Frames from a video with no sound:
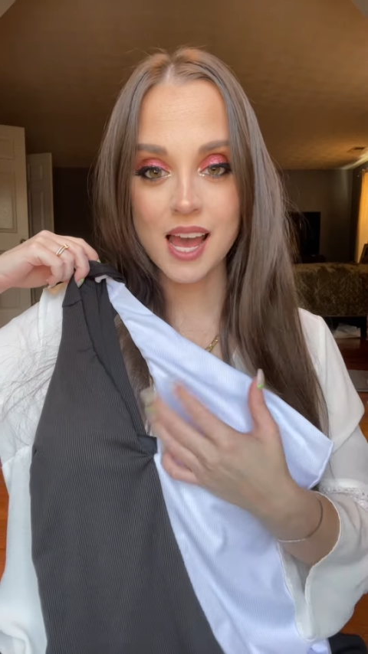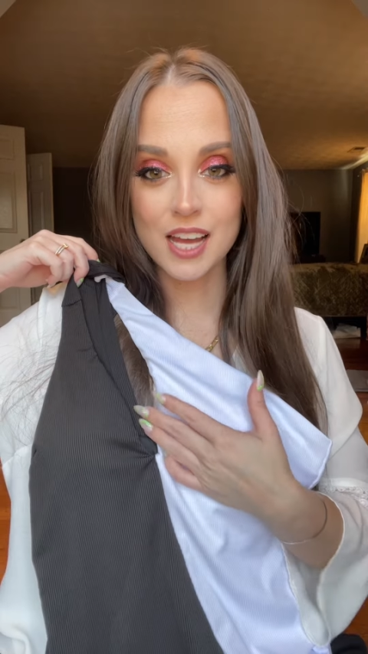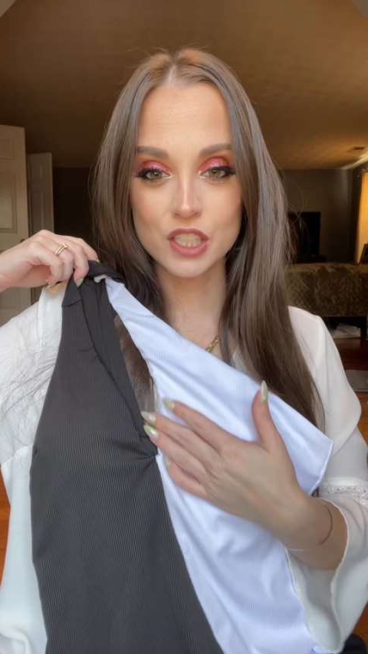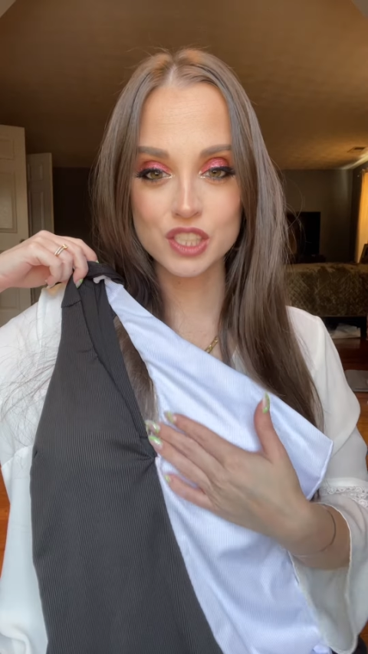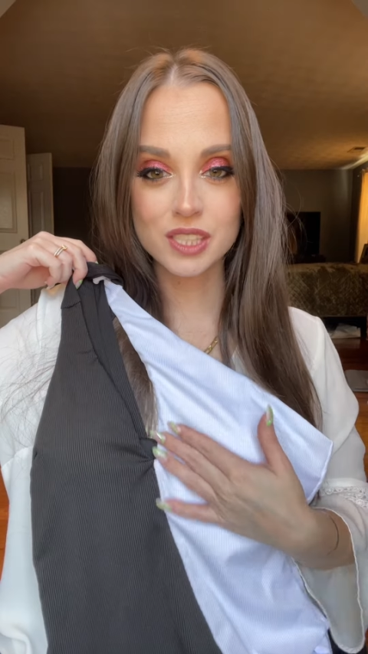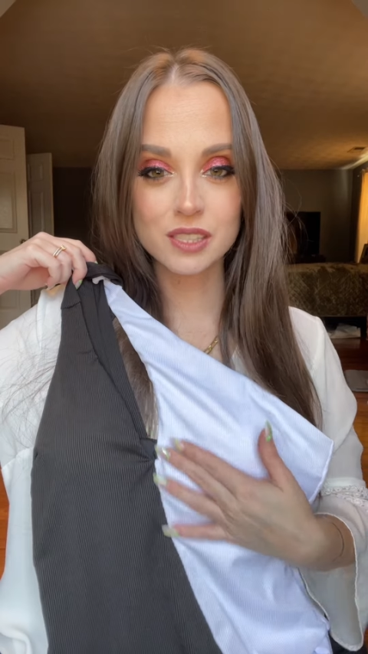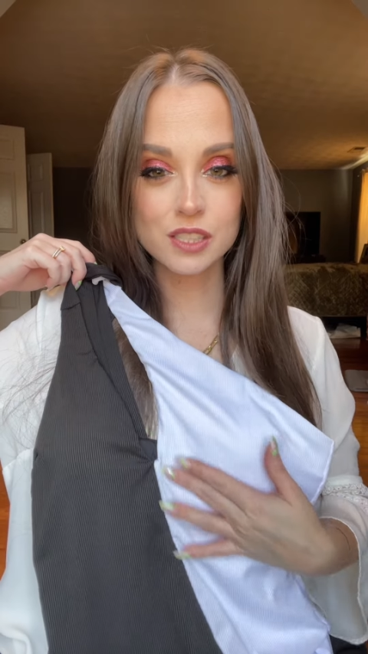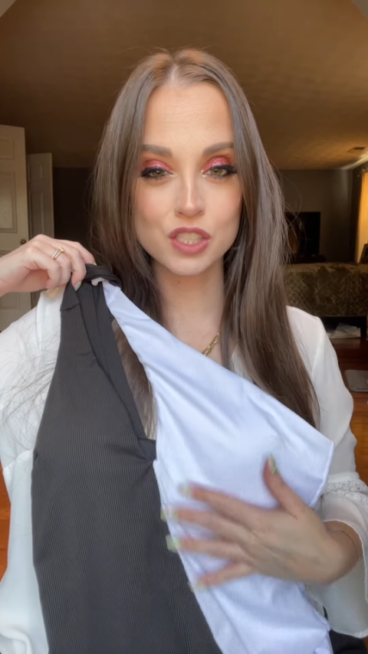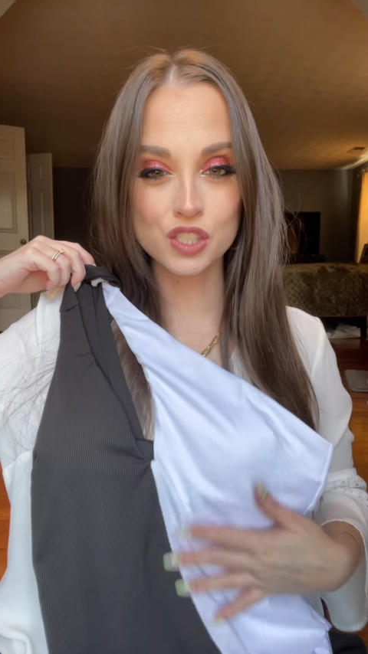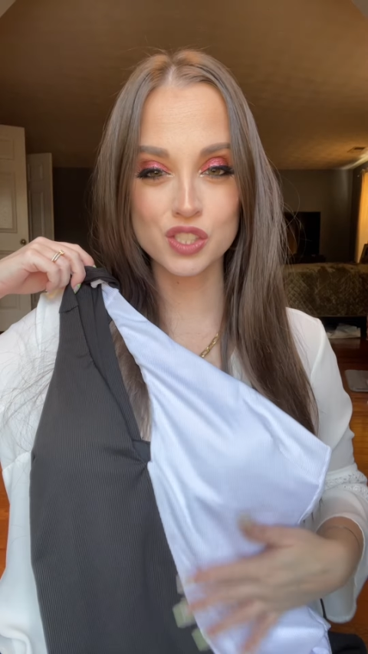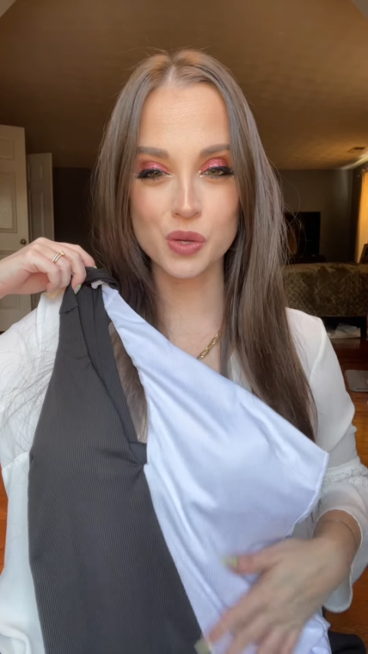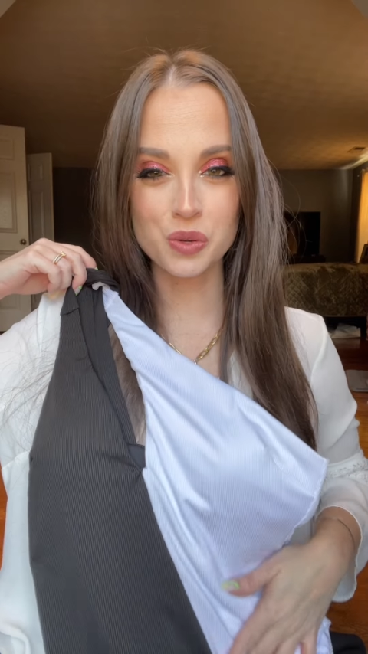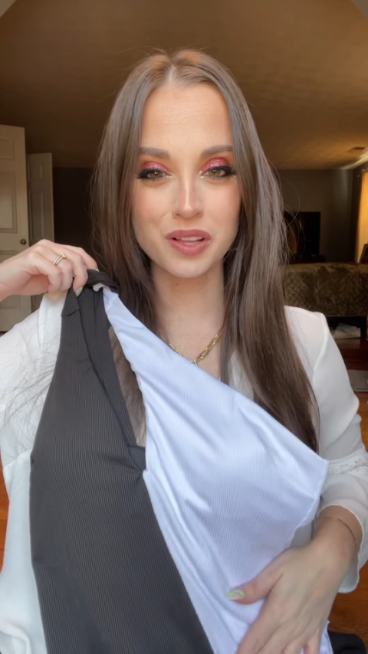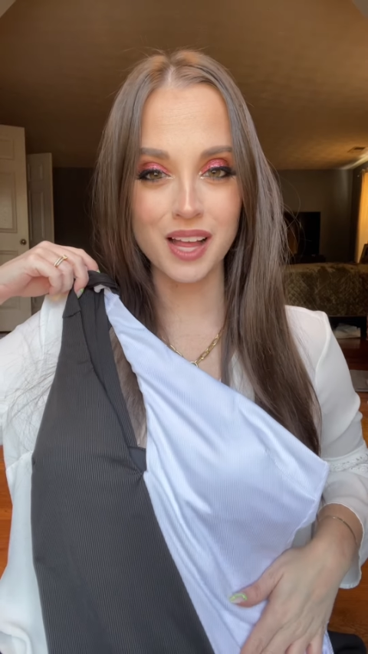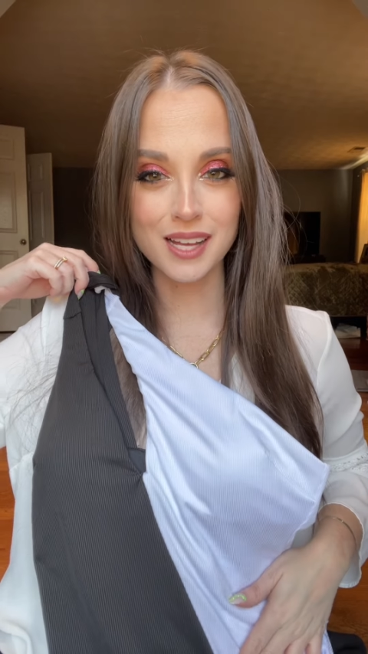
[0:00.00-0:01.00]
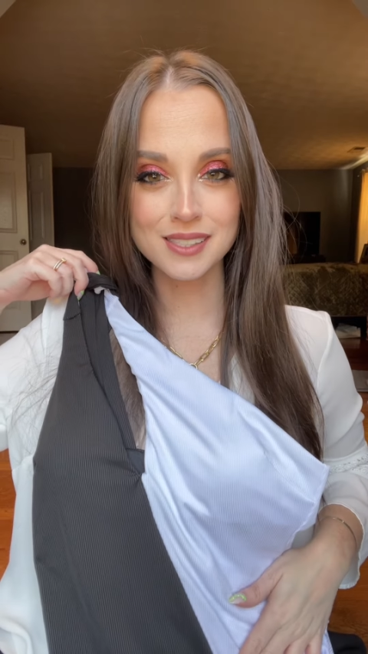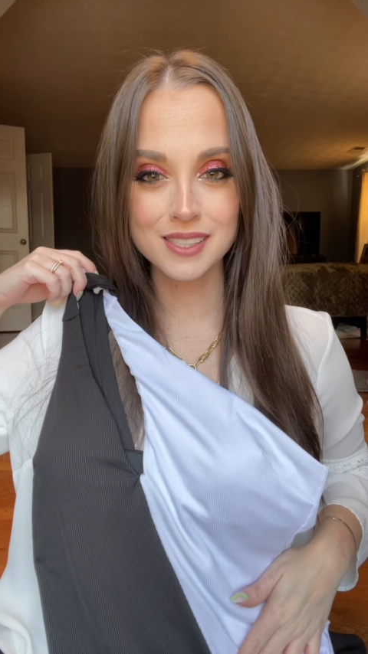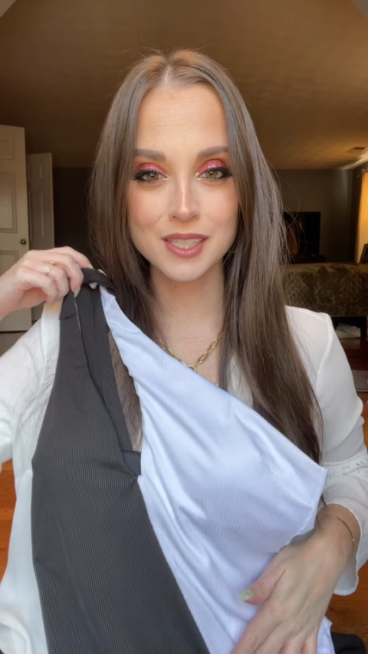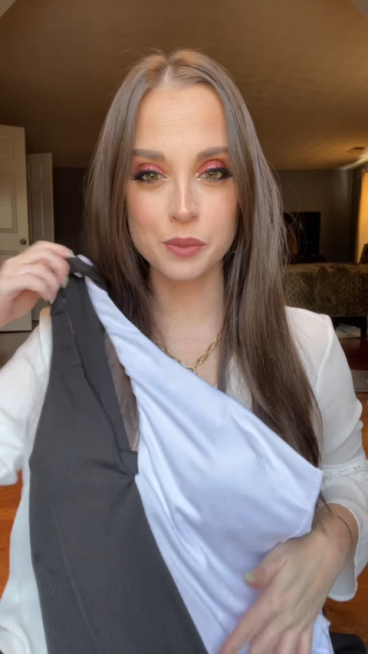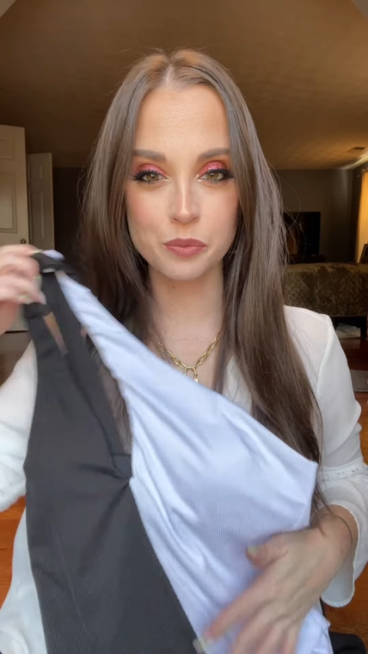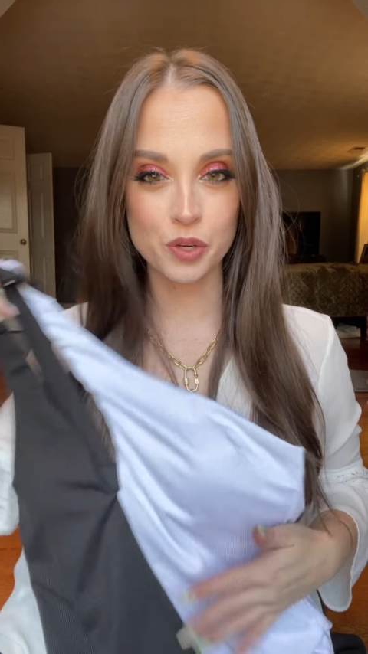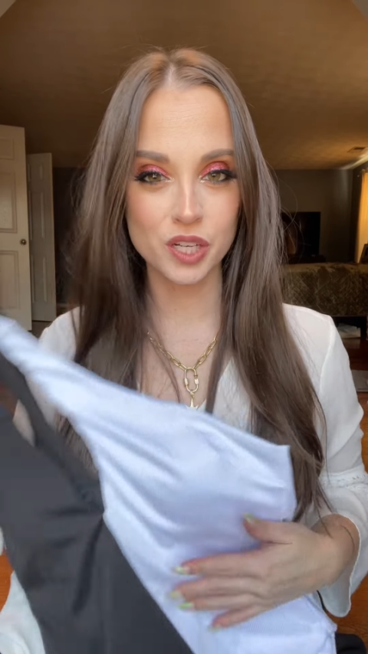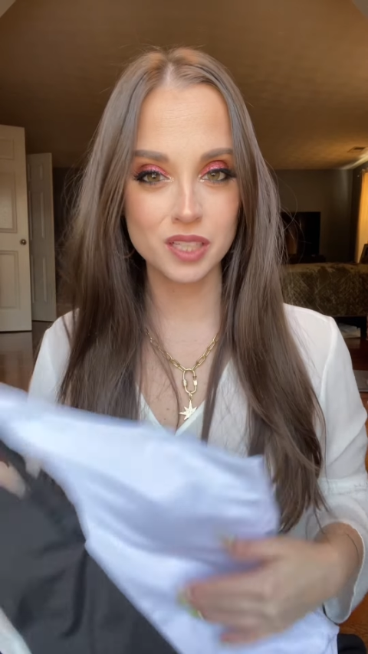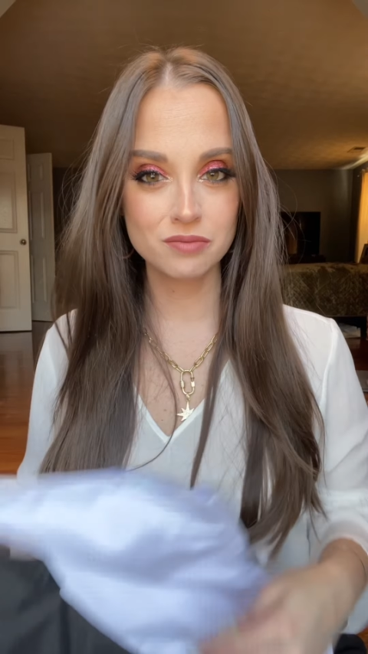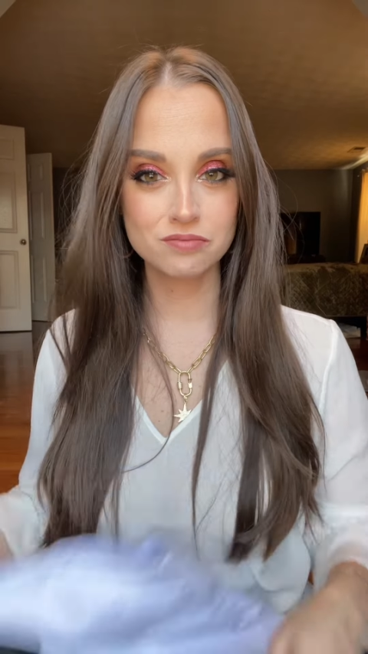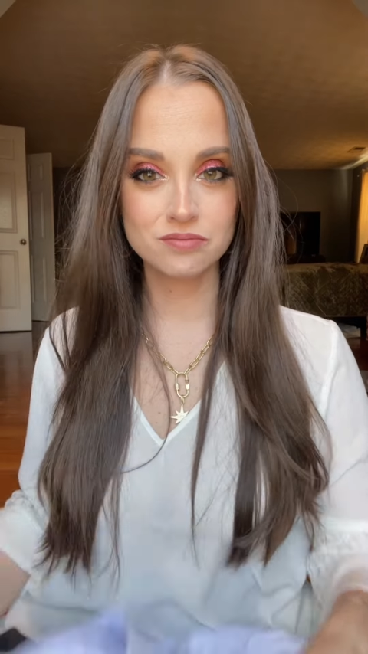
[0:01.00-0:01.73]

I just think this is so classic and pretty.